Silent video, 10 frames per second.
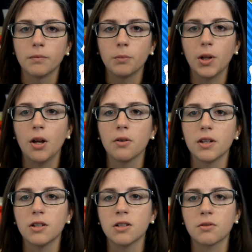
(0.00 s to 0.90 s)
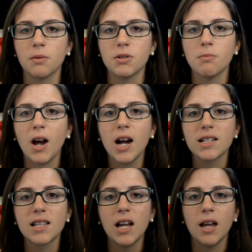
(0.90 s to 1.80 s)
below in the description box
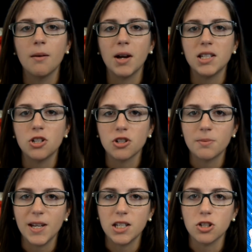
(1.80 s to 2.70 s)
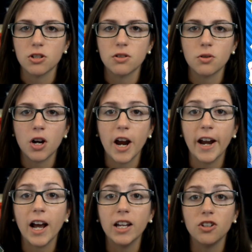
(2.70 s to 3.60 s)
in my Teachers Pay Teachers store,
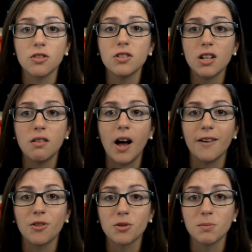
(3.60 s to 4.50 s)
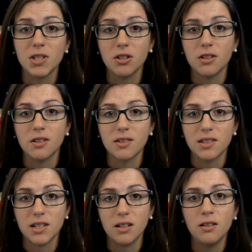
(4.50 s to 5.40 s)
and I use a lot of those materials
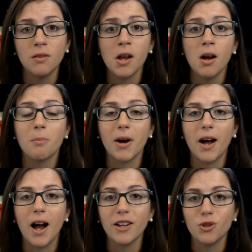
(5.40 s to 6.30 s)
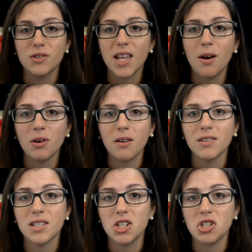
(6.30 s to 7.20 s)
still. But I used that when I
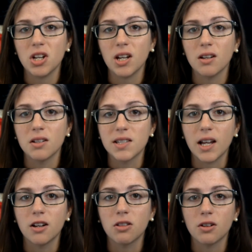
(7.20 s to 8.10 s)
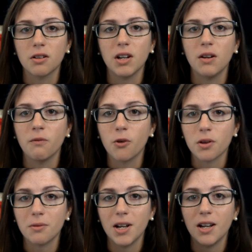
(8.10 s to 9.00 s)
was teaching 2nd and 3rd grade and
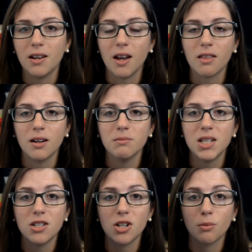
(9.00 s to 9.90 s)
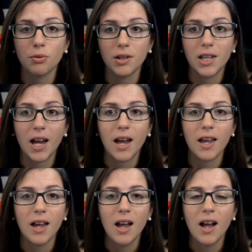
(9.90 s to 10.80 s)
4th grade, and now that I'm teaching
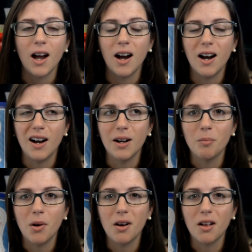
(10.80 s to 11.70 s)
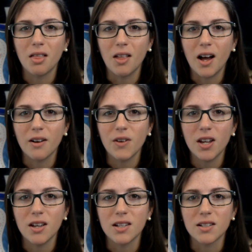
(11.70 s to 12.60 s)
pre-K, a lot of
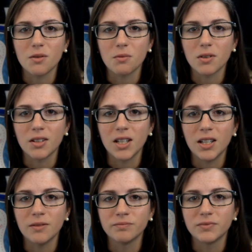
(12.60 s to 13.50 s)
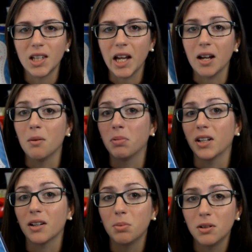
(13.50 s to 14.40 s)
it isn't really like
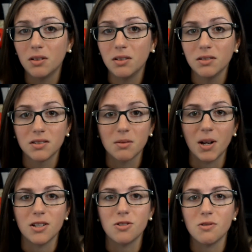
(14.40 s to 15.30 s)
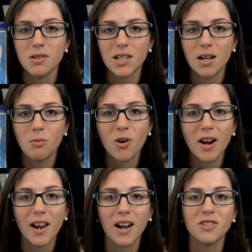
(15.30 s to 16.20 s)
applicable to my students anymore,
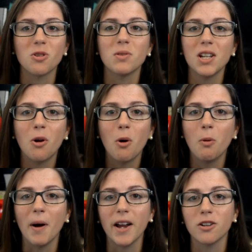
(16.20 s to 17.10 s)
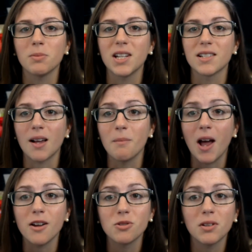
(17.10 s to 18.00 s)
and I don't need a whole binder because I'm
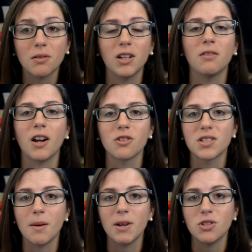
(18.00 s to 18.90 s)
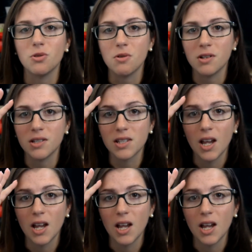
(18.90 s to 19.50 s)
not doing running records on my students